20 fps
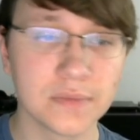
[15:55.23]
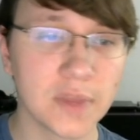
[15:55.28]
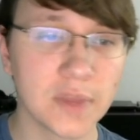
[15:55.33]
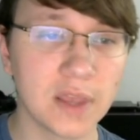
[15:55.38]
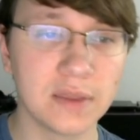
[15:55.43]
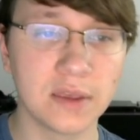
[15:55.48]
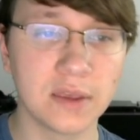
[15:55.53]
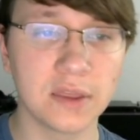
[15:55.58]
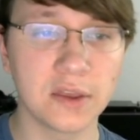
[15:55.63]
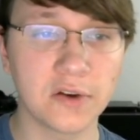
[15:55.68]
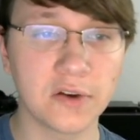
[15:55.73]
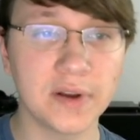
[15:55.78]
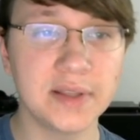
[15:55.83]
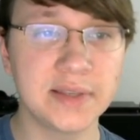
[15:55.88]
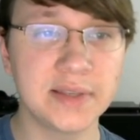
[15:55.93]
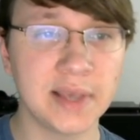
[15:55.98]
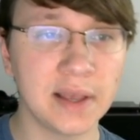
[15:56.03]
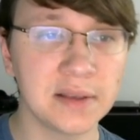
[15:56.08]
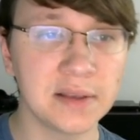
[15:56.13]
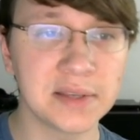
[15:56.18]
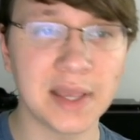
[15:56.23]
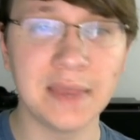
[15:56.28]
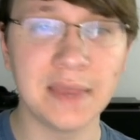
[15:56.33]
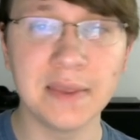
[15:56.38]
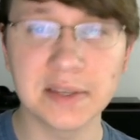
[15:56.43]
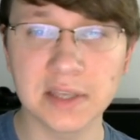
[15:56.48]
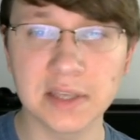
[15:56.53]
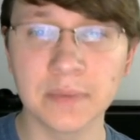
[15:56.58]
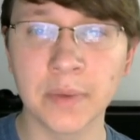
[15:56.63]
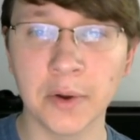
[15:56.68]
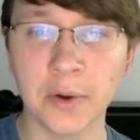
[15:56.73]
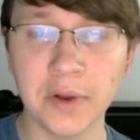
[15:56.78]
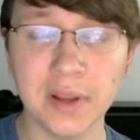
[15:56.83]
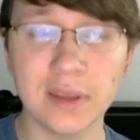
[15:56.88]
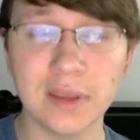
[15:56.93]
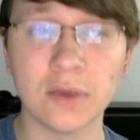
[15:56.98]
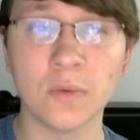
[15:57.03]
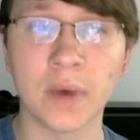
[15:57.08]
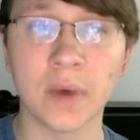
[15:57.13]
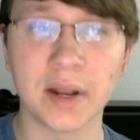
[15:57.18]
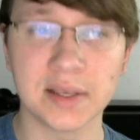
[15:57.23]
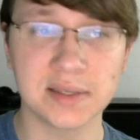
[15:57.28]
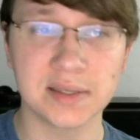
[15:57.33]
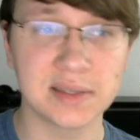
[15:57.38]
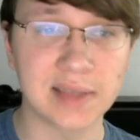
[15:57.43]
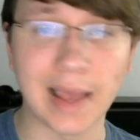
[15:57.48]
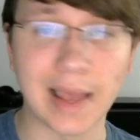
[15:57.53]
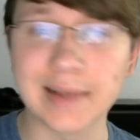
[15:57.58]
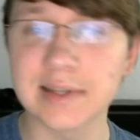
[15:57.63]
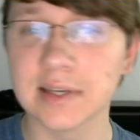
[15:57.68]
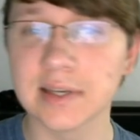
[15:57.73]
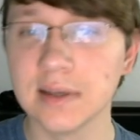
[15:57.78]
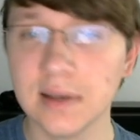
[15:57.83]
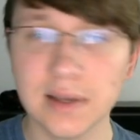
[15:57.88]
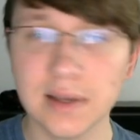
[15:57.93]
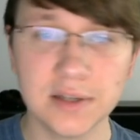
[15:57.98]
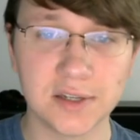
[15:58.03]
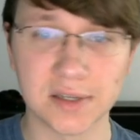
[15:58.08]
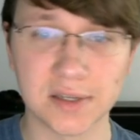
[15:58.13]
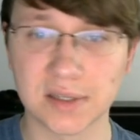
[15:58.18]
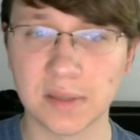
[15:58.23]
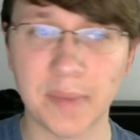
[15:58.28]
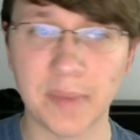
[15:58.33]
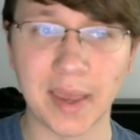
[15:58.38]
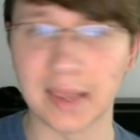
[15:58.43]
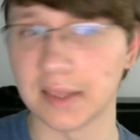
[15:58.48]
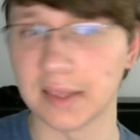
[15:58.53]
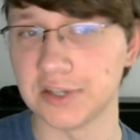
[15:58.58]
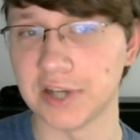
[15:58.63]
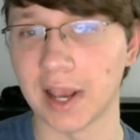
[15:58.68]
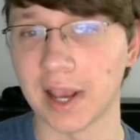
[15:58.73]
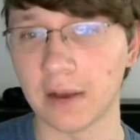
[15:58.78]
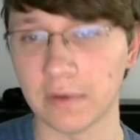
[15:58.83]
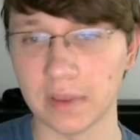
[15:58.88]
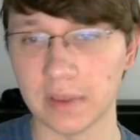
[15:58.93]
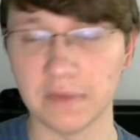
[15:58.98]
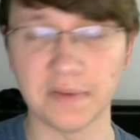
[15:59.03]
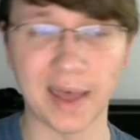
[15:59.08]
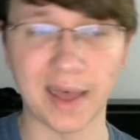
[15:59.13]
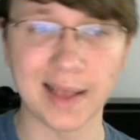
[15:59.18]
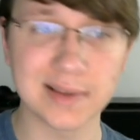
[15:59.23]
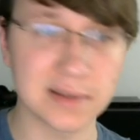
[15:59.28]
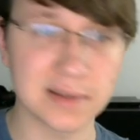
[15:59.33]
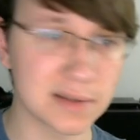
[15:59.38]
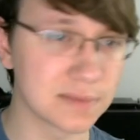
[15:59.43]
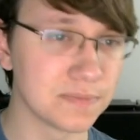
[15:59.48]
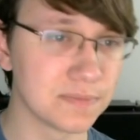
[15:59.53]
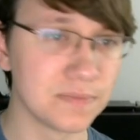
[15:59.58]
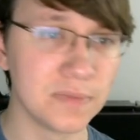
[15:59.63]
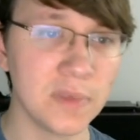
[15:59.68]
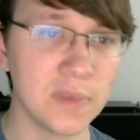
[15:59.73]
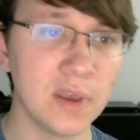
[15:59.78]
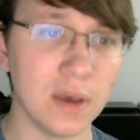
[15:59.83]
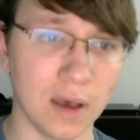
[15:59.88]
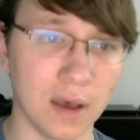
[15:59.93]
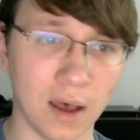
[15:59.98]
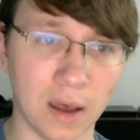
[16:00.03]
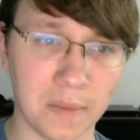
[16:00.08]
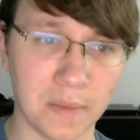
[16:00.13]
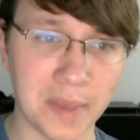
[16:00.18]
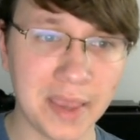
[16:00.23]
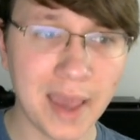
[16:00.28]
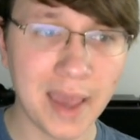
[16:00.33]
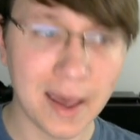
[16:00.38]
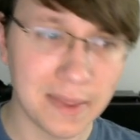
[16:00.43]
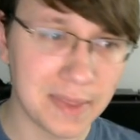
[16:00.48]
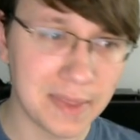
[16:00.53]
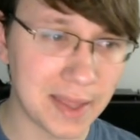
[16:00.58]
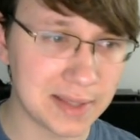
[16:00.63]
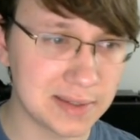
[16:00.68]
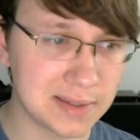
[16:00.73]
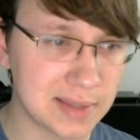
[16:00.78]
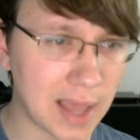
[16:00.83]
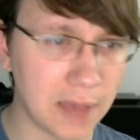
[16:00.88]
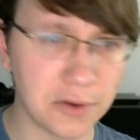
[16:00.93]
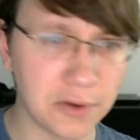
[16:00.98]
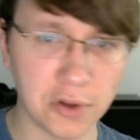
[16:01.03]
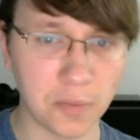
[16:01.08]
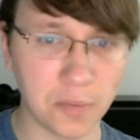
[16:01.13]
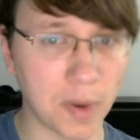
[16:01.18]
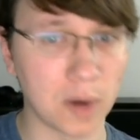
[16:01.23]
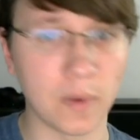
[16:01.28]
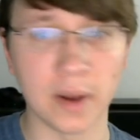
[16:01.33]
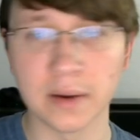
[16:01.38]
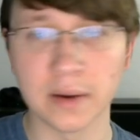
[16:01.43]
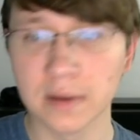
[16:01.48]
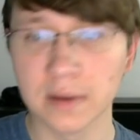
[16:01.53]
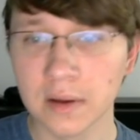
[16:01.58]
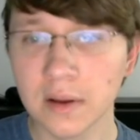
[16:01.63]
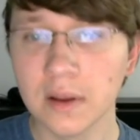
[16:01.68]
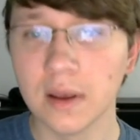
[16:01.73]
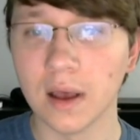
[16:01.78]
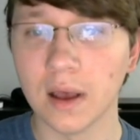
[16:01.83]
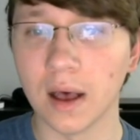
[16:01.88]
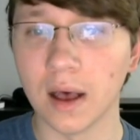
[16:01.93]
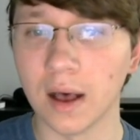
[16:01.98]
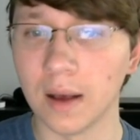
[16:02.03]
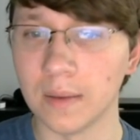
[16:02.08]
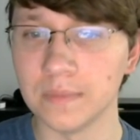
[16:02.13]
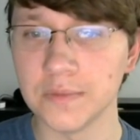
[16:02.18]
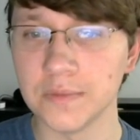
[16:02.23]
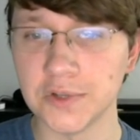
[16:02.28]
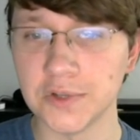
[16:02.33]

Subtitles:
the grid cells in this component, you want a set just to make the check really fast. And yeah, that's how you do part one. You